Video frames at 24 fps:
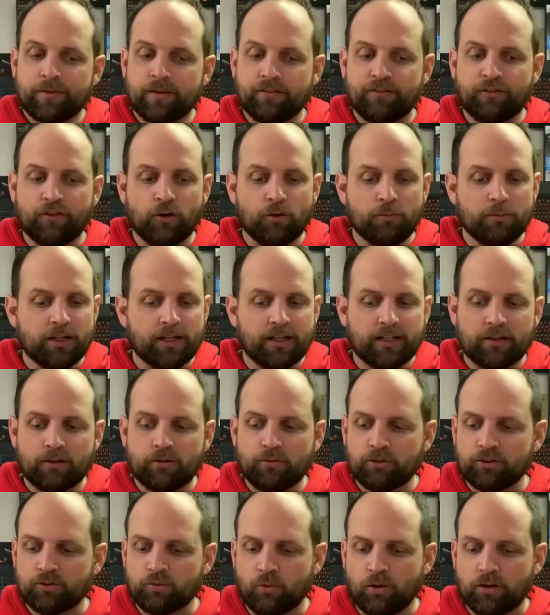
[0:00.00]
the foam in
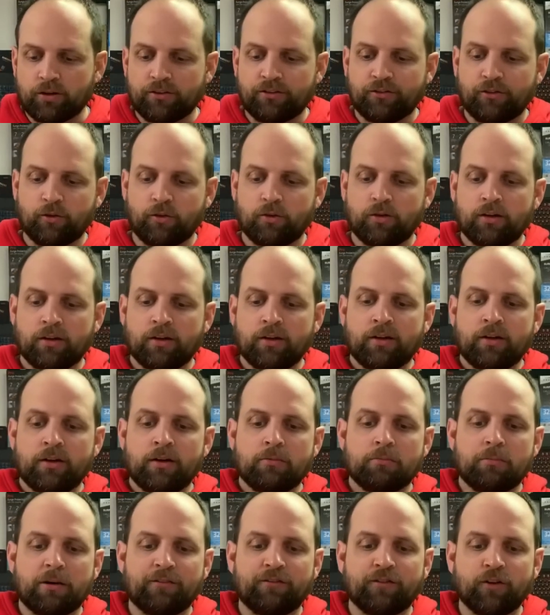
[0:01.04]
here was wonderful.
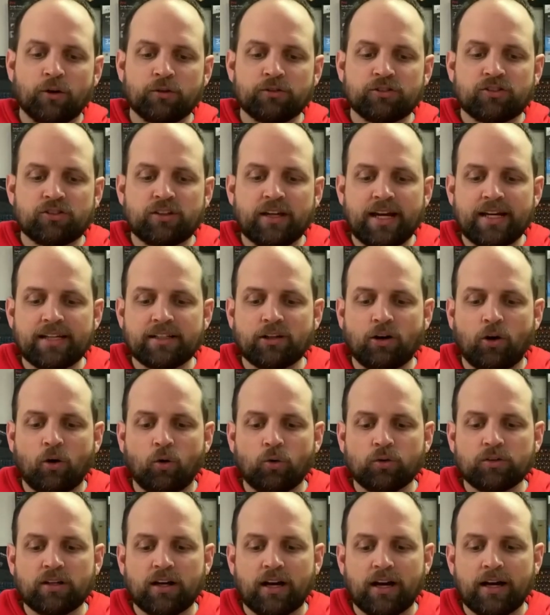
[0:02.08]
My phone stayed the
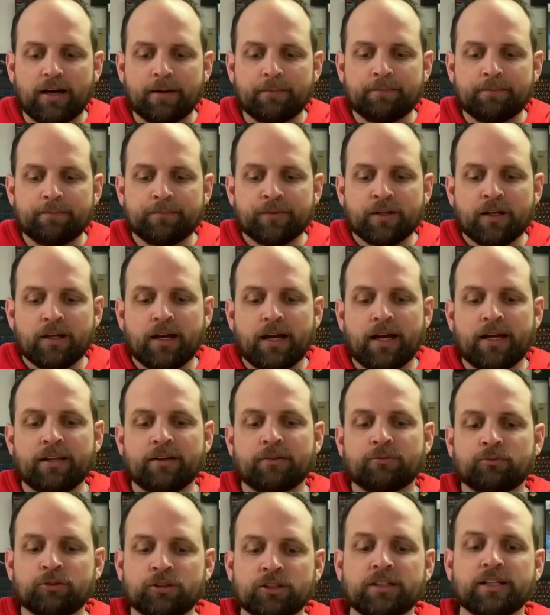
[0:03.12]
whole time.
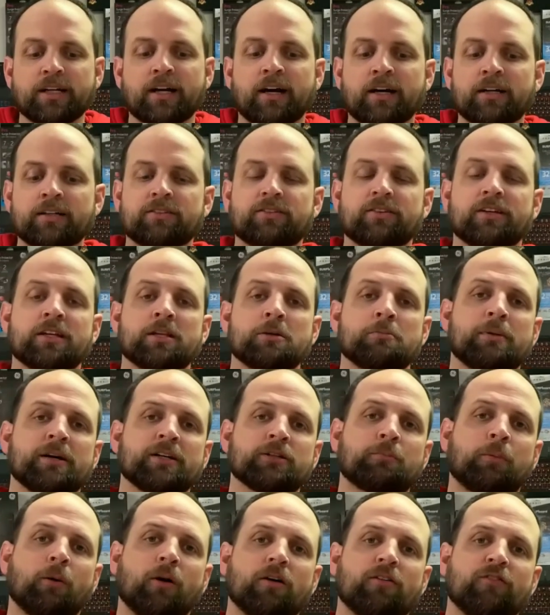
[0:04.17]
And really, honestly, the
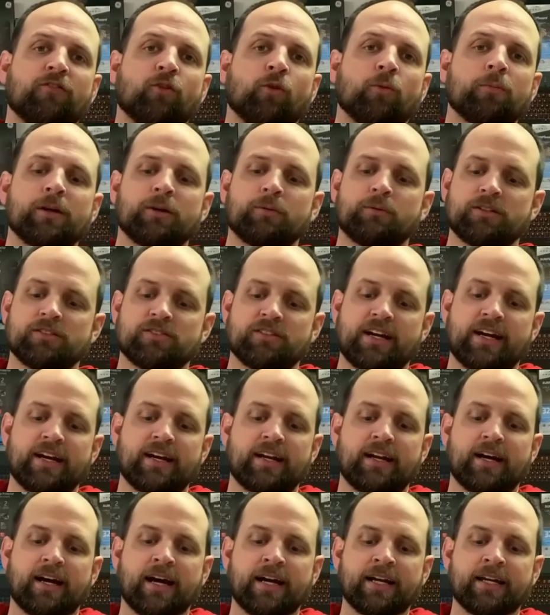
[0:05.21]
best part for me was
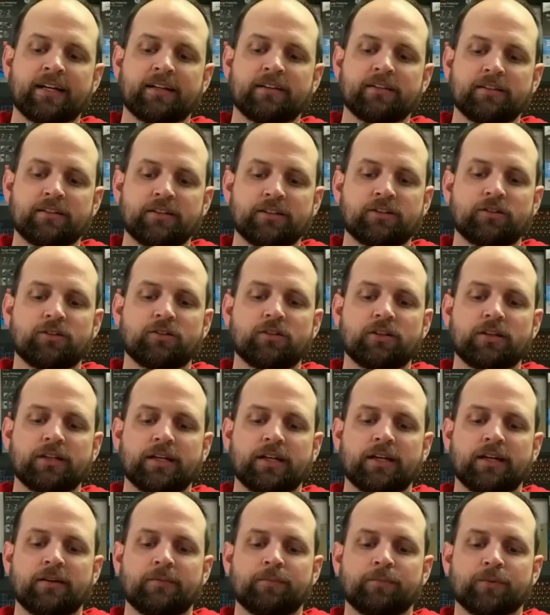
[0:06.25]
that I could
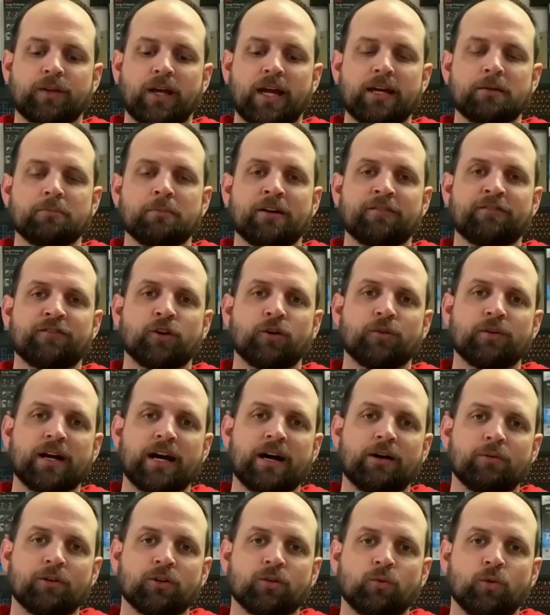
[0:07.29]
literally take my phone
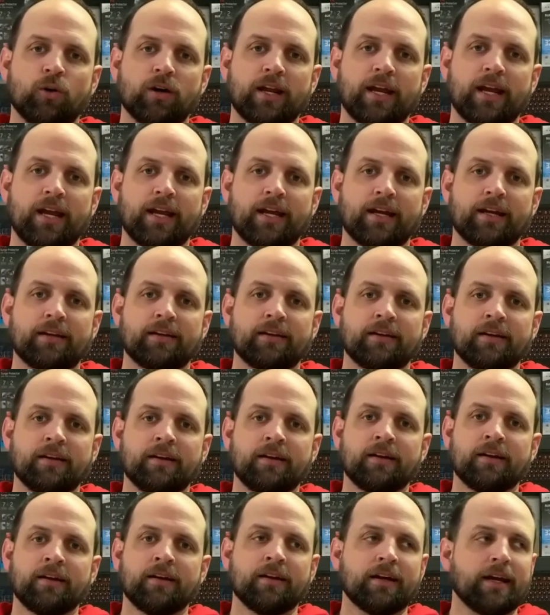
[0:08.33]
out with one hand
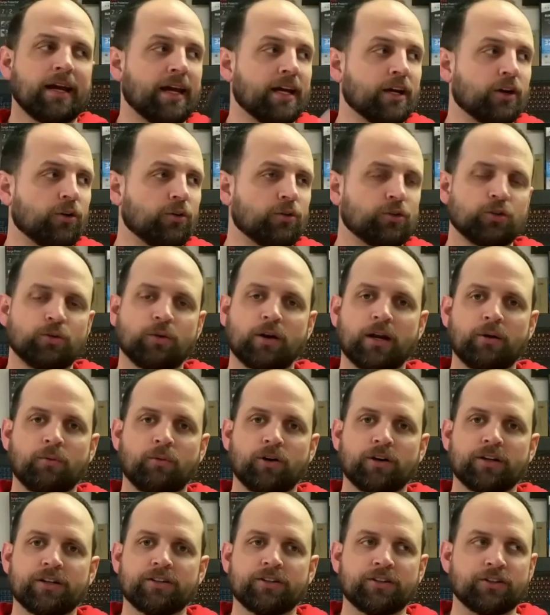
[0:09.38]
and go do what I
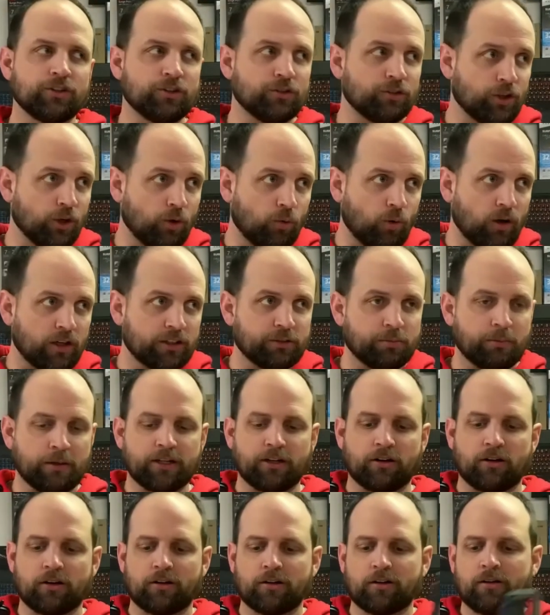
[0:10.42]
wanted to do, go watch my
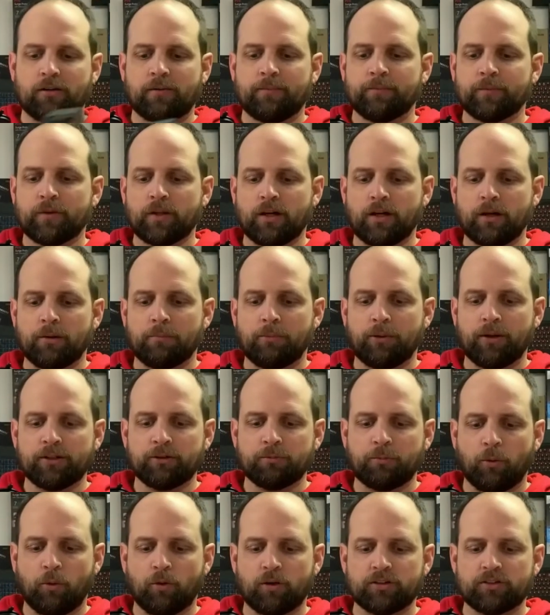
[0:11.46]
daughter play
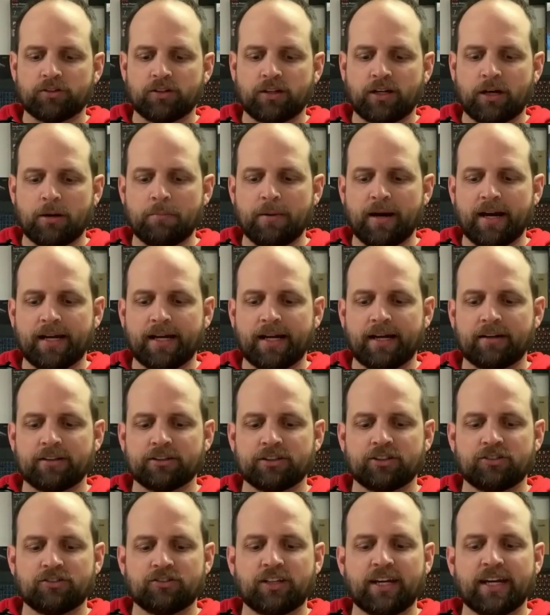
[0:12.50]
sports, come back
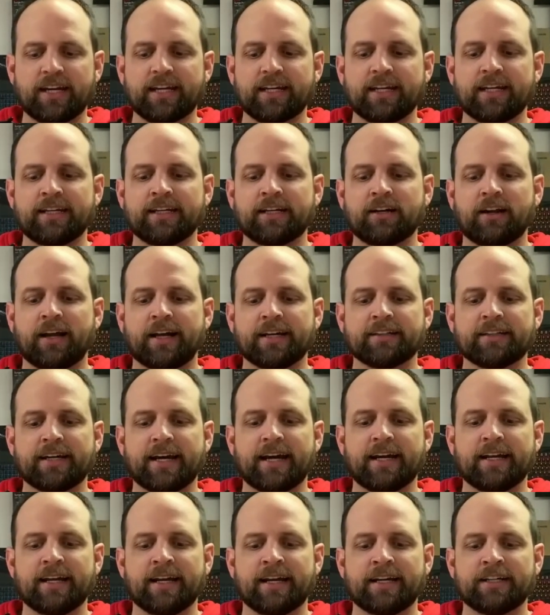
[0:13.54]
out, stick it in there like
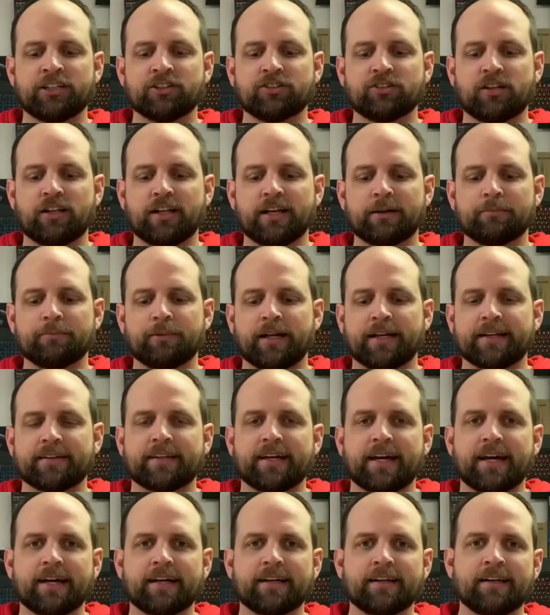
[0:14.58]
that, and I just clamped like
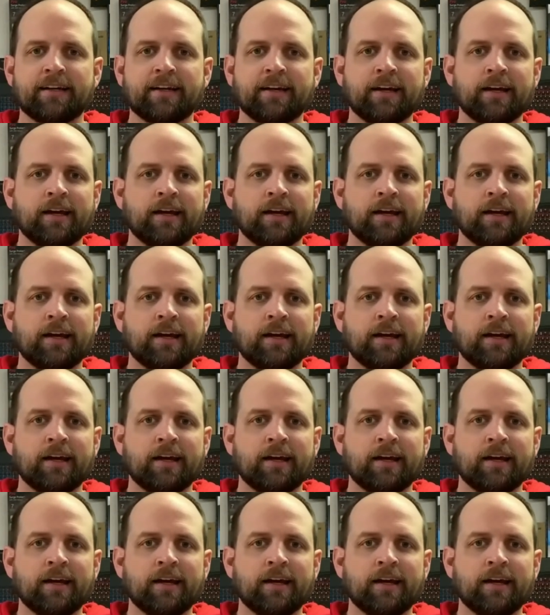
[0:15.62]
that,